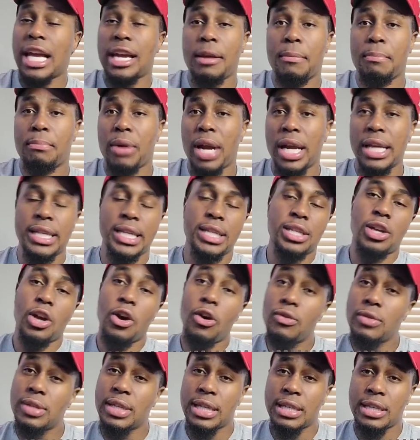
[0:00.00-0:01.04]
I can break this
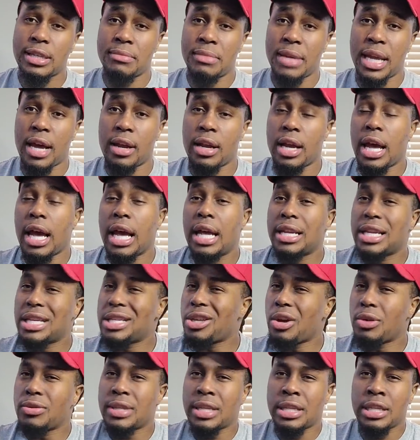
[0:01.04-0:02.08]
whole system down. This
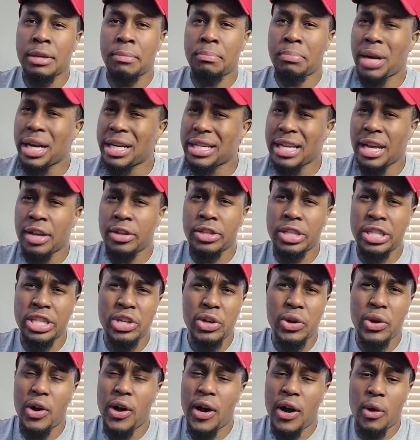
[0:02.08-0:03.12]
whole system breaks down
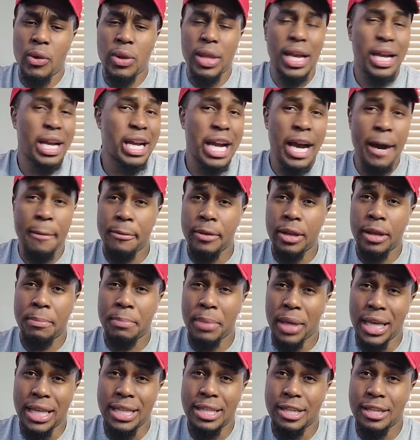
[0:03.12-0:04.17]
into only a couple of
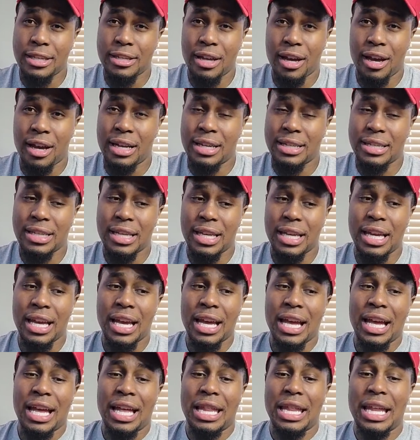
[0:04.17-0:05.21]
pieces, honestly.
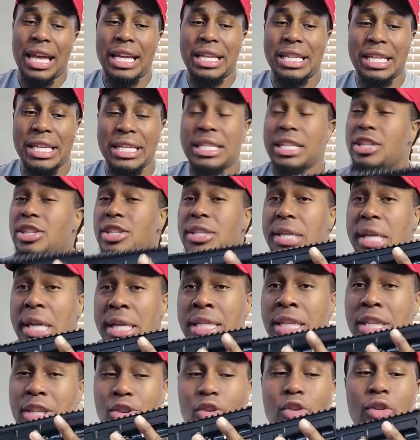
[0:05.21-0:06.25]
Like, this
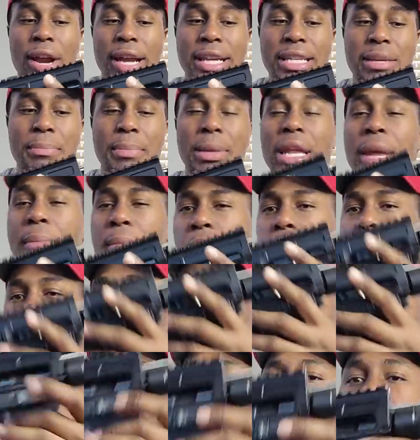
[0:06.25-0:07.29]
is crazy. But let me go ahead
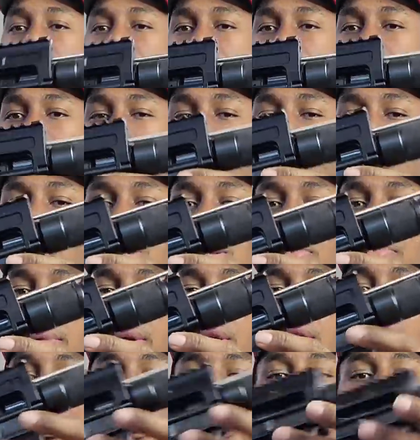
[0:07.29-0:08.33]
and show you how it looks with the
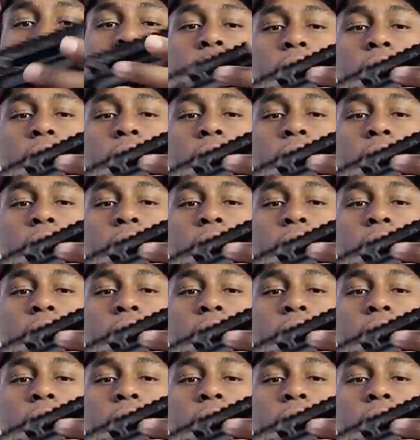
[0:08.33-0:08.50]
barrel off.